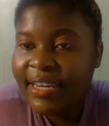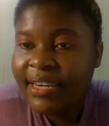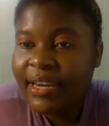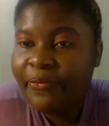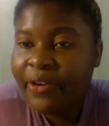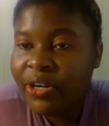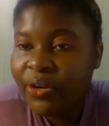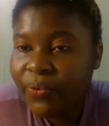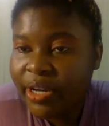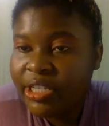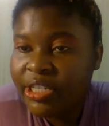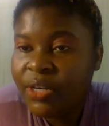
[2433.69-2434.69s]
in a
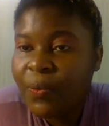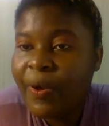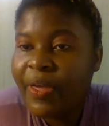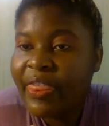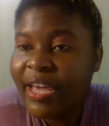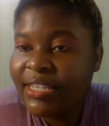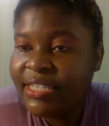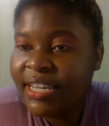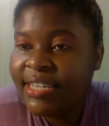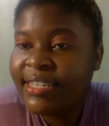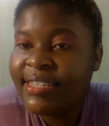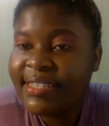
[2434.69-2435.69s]
federation with
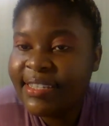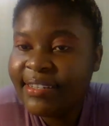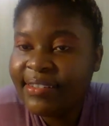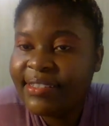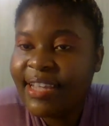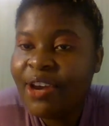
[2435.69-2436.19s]
exchanging skills